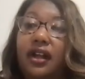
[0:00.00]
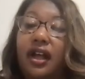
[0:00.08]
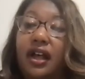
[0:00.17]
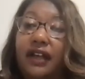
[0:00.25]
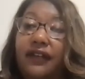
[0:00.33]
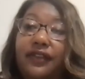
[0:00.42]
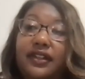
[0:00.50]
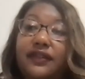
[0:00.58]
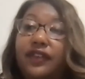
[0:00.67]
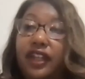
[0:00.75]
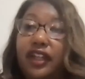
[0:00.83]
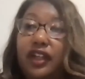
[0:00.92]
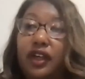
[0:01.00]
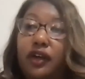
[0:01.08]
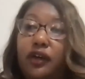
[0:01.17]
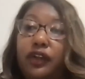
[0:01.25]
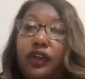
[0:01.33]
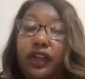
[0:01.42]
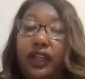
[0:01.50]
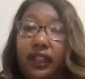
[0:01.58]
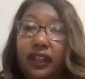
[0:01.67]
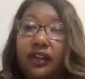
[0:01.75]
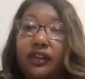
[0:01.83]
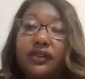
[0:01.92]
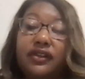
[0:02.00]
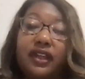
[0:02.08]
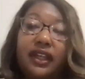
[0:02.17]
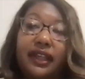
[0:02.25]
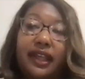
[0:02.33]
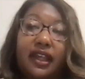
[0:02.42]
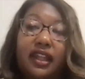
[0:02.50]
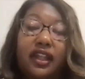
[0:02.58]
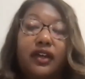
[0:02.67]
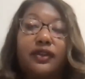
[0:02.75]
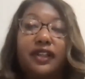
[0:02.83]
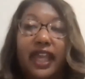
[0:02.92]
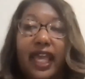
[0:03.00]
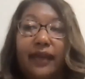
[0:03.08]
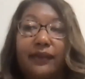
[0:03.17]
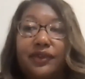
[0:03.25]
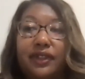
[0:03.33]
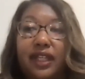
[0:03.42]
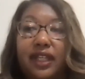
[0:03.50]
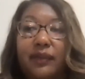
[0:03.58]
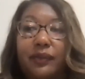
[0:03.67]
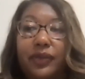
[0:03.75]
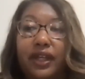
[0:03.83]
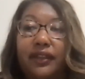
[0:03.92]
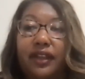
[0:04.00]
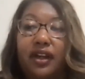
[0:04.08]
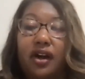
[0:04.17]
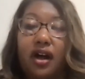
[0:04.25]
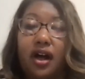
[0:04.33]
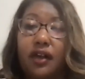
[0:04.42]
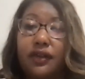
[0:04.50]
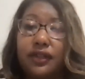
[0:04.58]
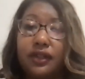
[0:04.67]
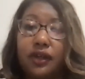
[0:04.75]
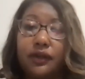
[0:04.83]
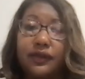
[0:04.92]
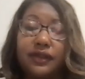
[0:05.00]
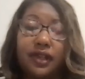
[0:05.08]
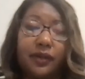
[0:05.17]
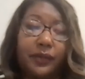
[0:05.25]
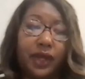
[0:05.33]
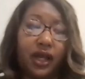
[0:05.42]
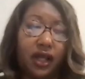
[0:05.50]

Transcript: if it's video, your ears, looking at closed captioning, but there are also some